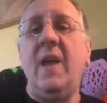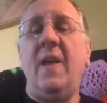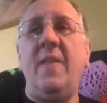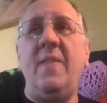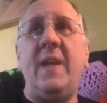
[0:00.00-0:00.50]

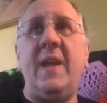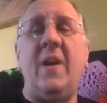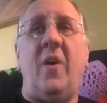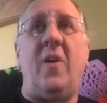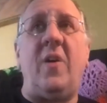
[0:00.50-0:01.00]
they
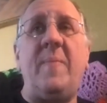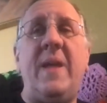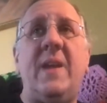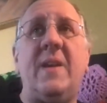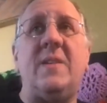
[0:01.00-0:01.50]
all
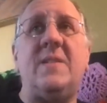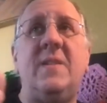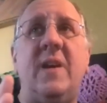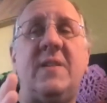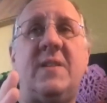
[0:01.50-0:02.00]
make
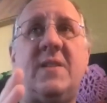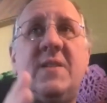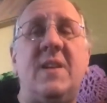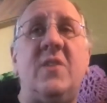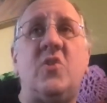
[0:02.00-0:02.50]
a
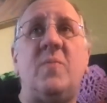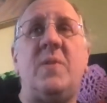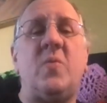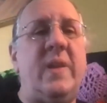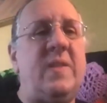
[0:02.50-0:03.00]
distinction
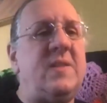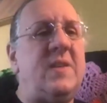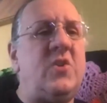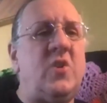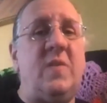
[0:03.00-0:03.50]
between the
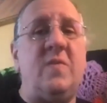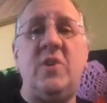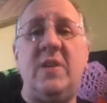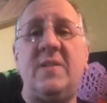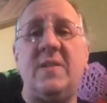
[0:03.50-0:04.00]
teaching of
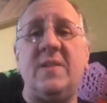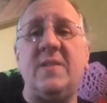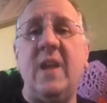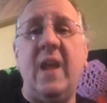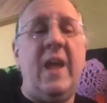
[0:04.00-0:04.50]

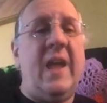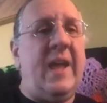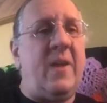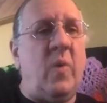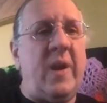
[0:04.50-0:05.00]
Jesus
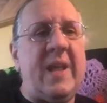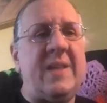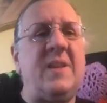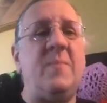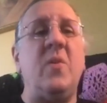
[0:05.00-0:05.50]
and what
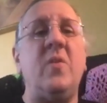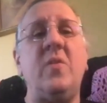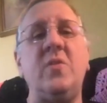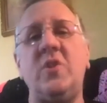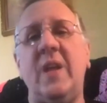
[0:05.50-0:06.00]
has
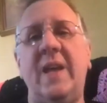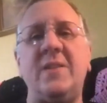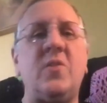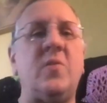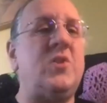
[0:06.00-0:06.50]
emerged
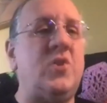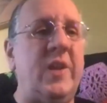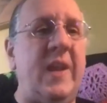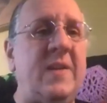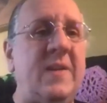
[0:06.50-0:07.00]
as
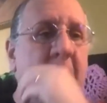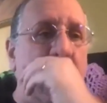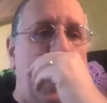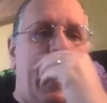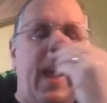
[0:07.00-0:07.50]
Christianity.
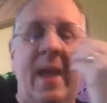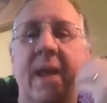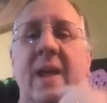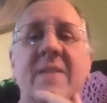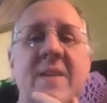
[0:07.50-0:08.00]

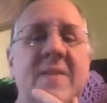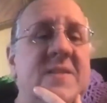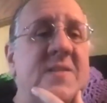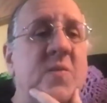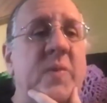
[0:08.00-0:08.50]
And I think
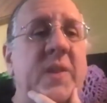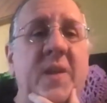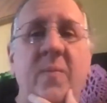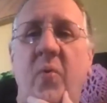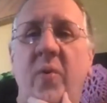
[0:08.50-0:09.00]
this is a really
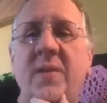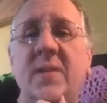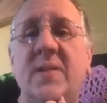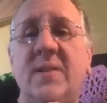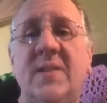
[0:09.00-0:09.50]

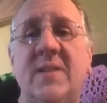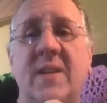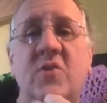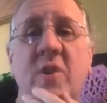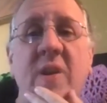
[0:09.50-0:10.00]
important
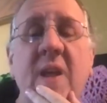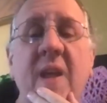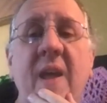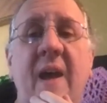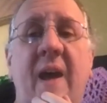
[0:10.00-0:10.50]
distinction,
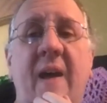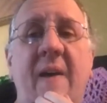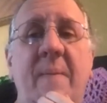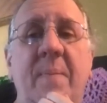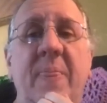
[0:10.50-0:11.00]

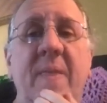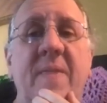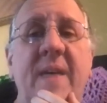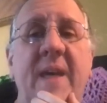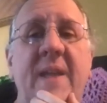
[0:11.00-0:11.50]

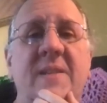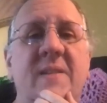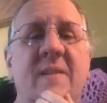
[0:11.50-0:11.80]
that